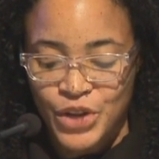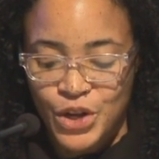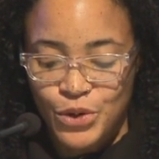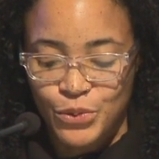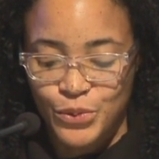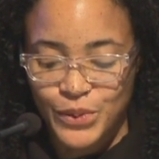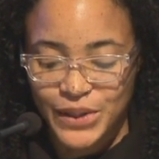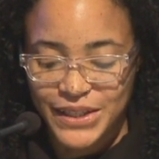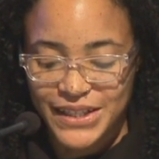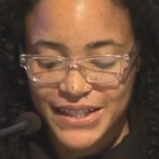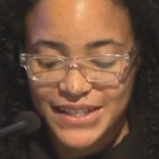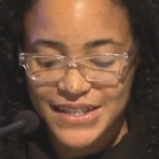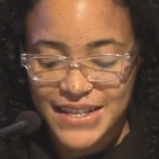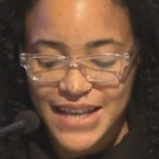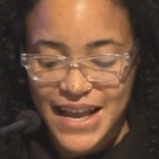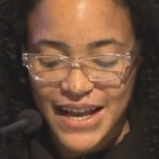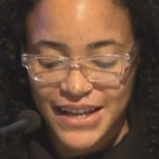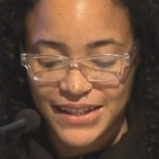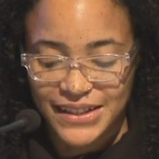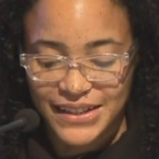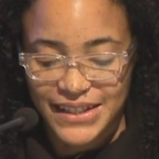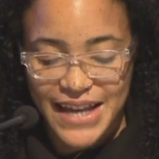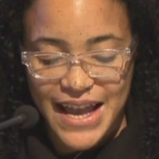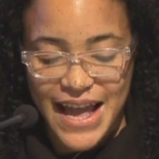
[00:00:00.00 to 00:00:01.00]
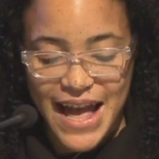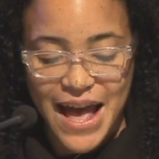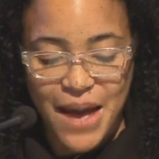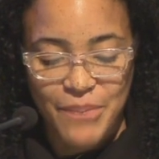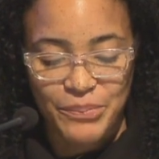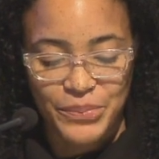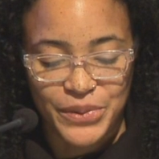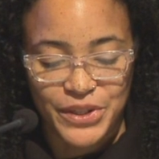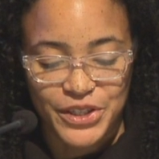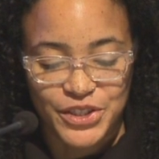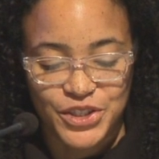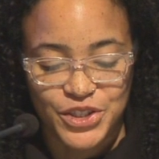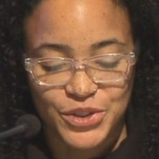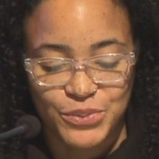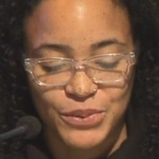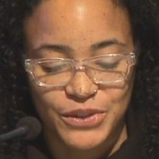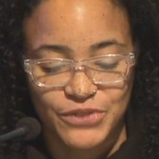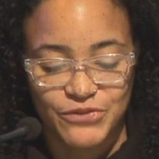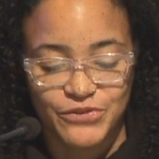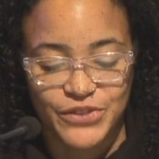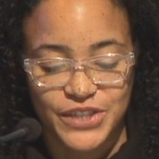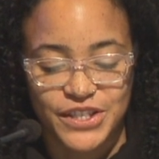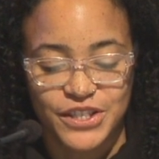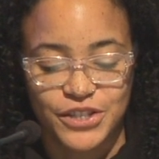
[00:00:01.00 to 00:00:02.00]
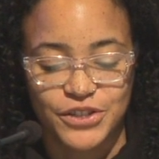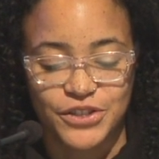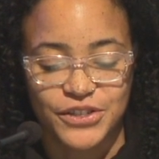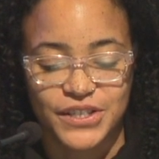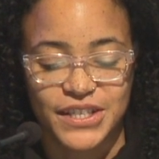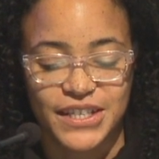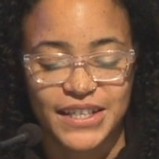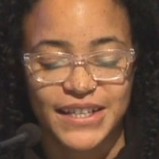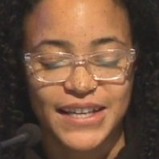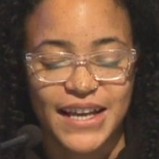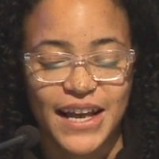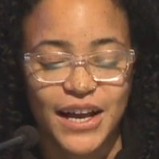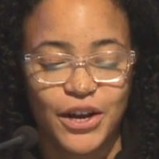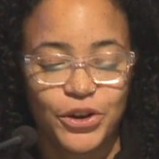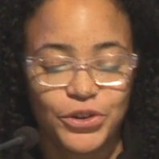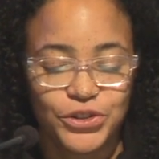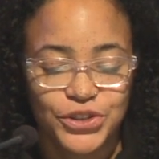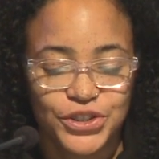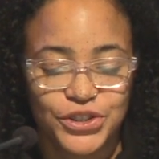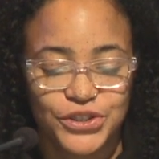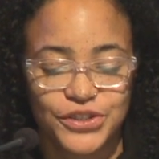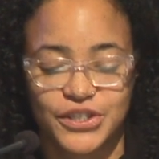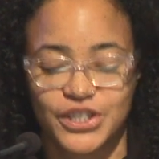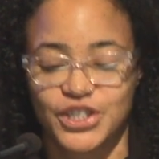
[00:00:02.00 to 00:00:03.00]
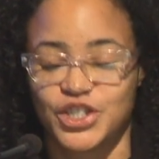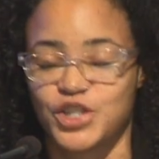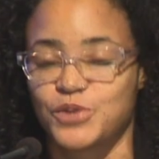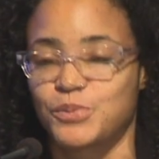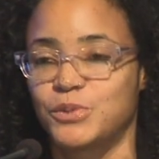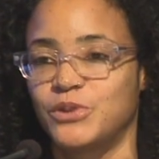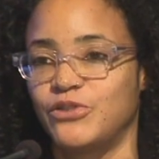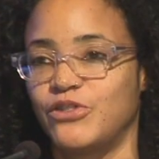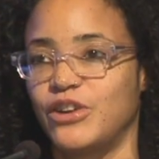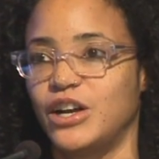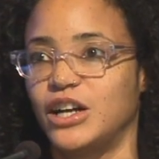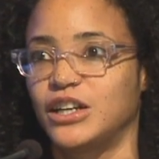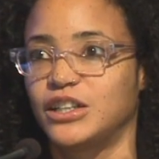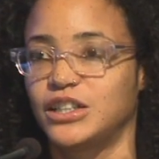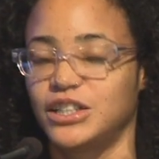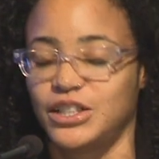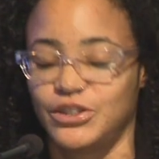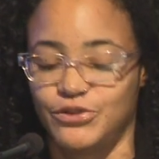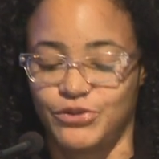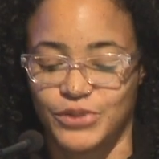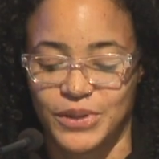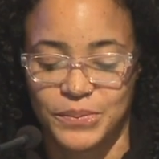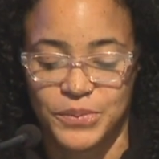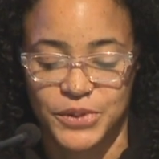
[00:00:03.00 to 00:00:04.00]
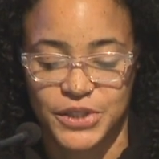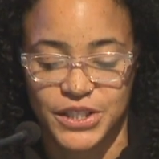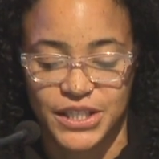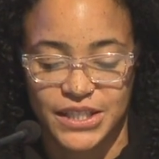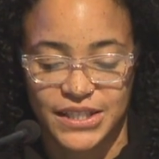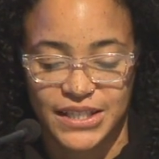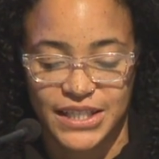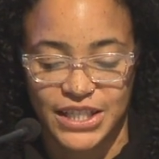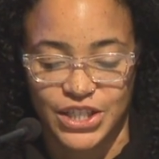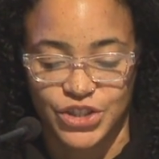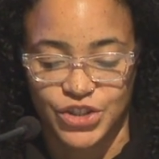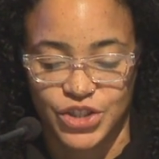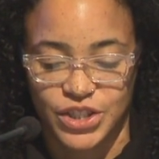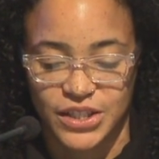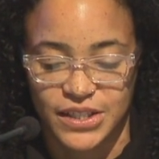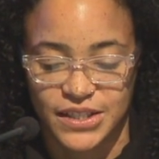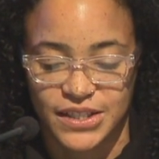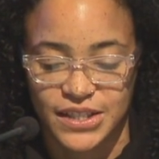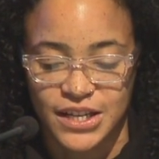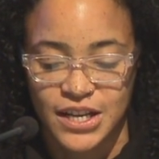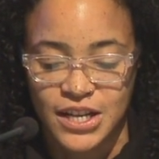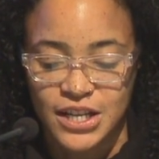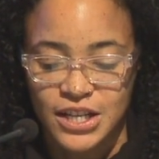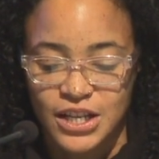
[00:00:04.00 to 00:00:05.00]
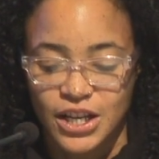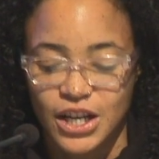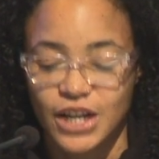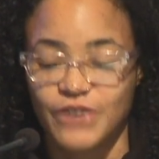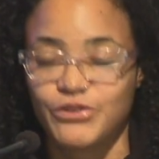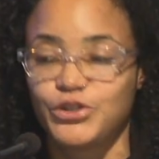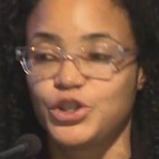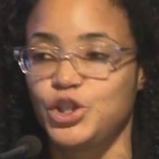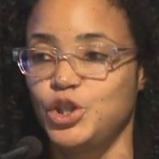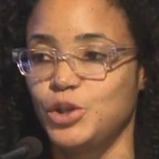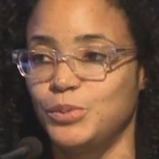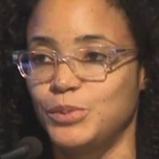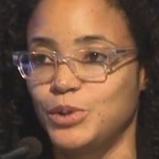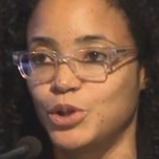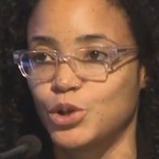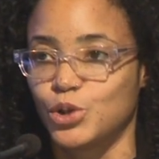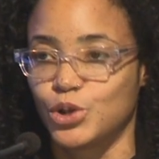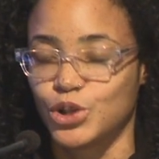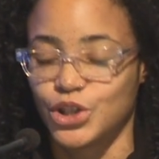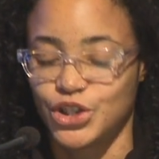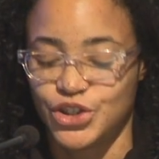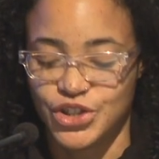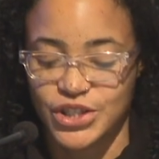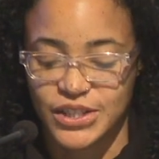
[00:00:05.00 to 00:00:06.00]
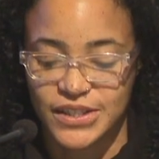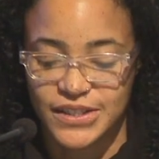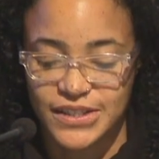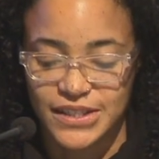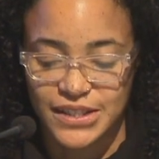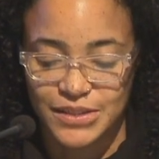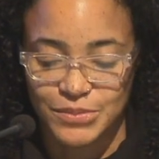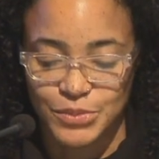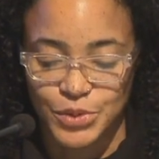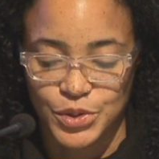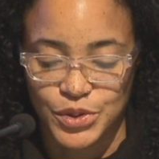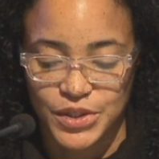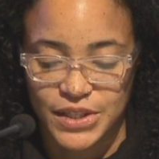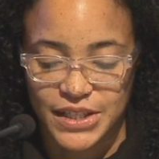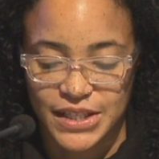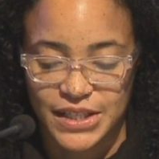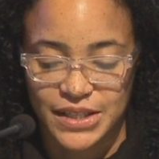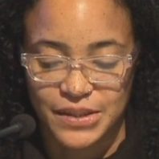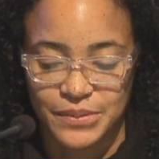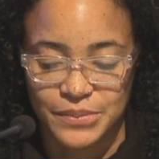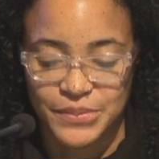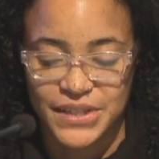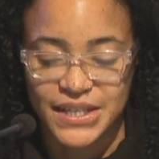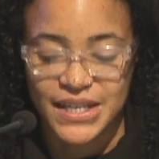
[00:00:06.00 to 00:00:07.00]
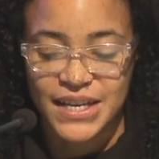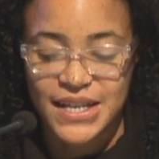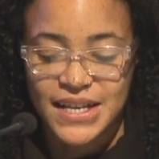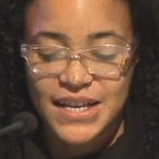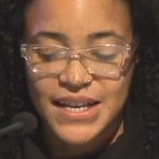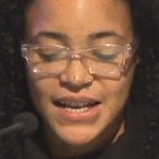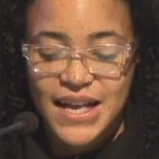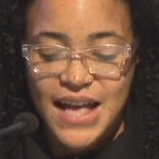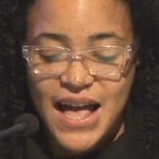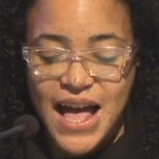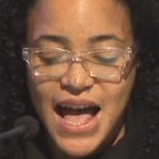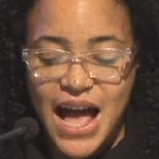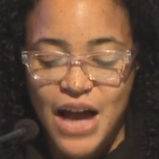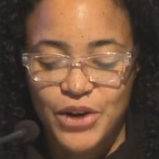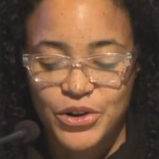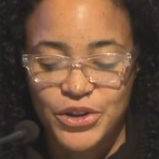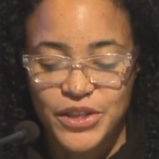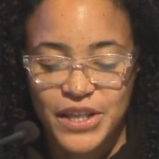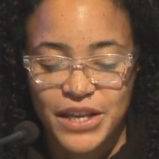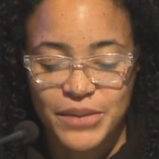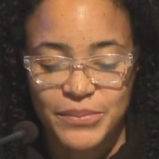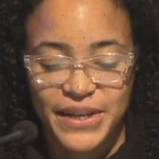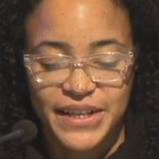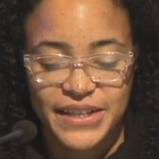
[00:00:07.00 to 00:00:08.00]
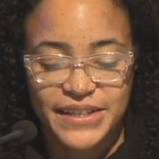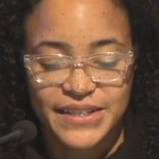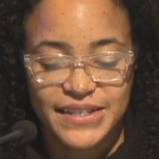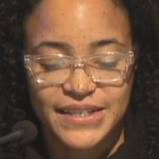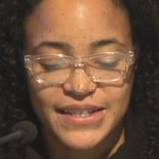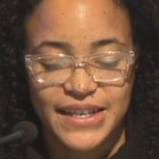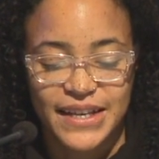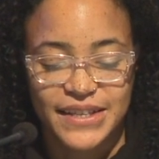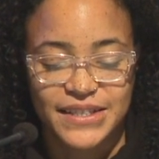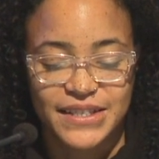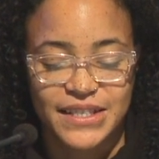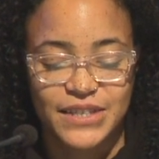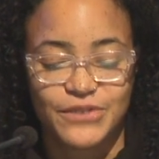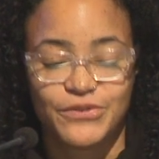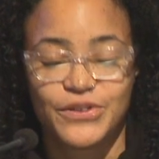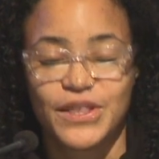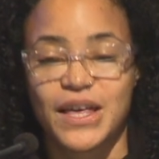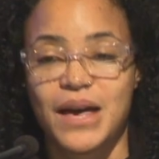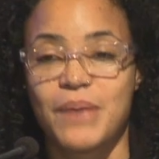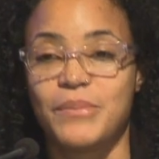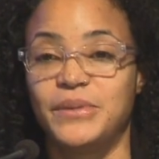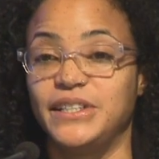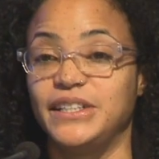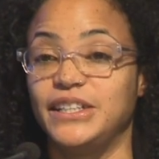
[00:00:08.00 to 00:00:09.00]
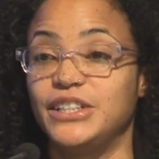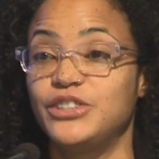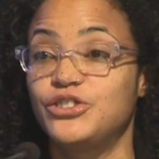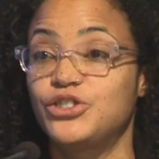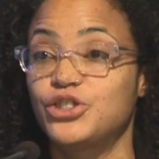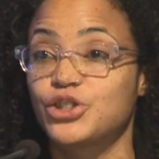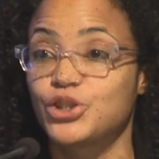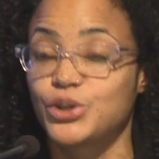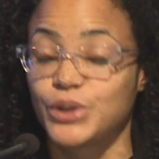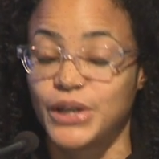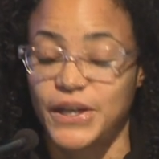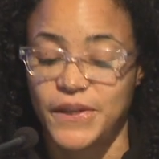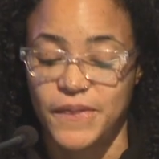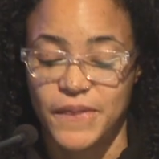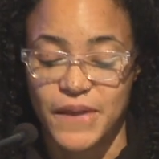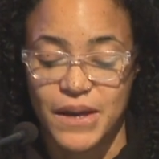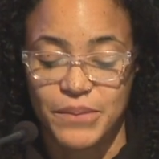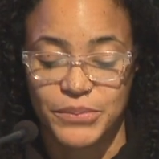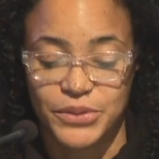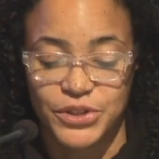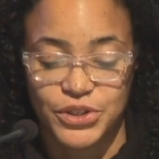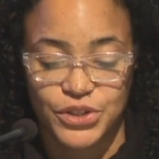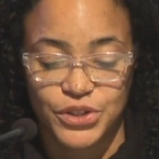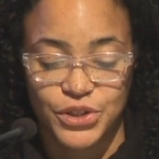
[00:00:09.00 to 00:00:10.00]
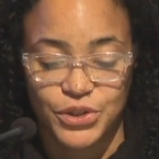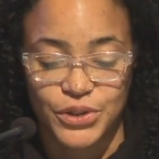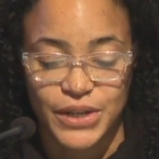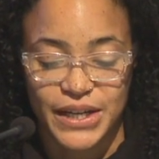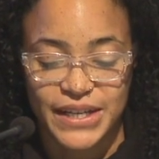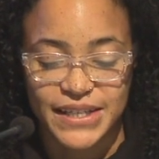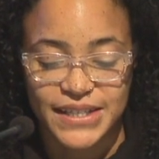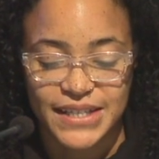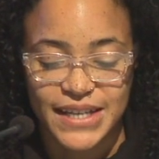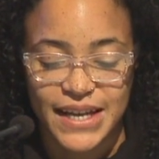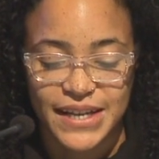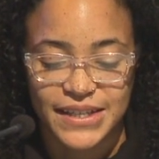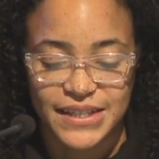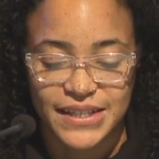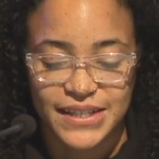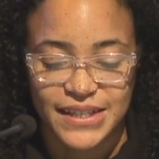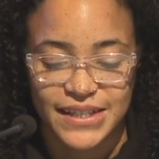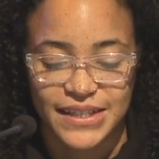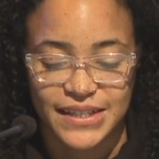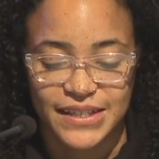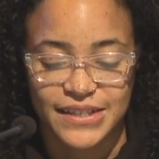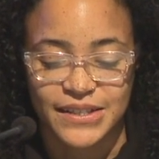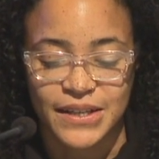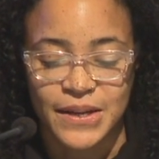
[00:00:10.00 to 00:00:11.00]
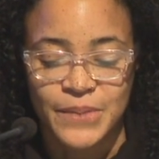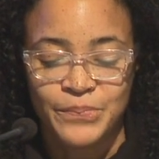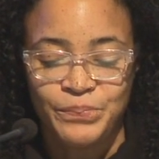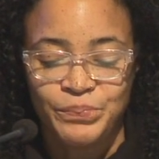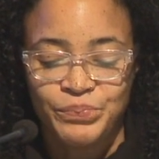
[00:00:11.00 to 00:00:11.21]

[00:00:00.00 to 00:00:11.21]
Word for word: What exactly happens when visitors encounter such provocative representations of human origins in museums? How do they make sense of them and integrate them into their identities?